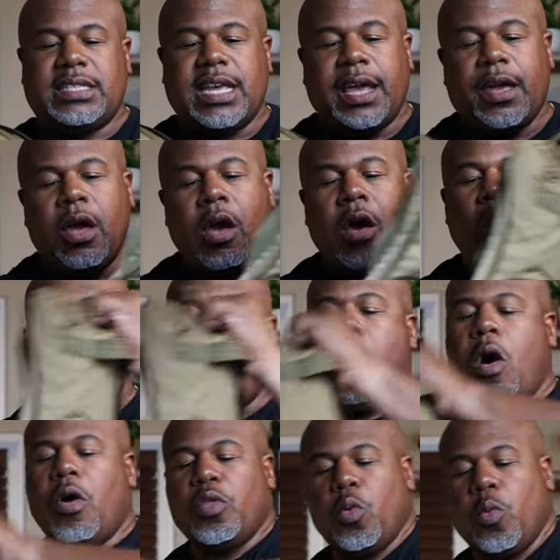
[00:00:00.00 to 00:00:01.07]
thing
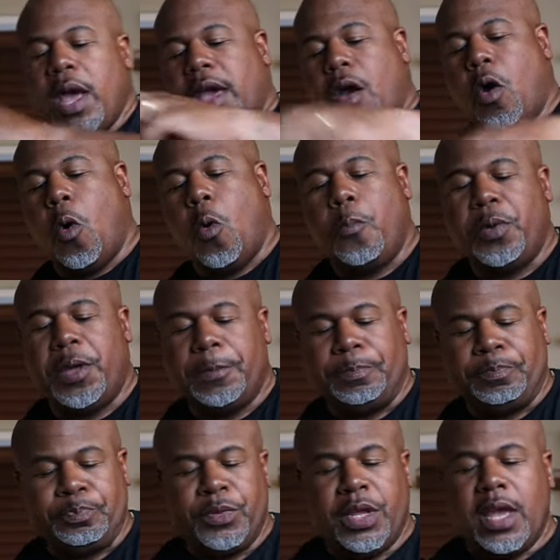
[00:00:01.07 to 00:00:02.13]
all the way open
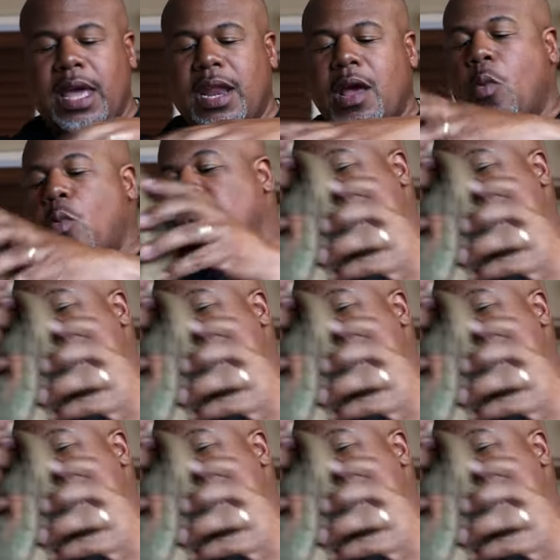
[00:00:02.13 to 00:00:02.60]
and I want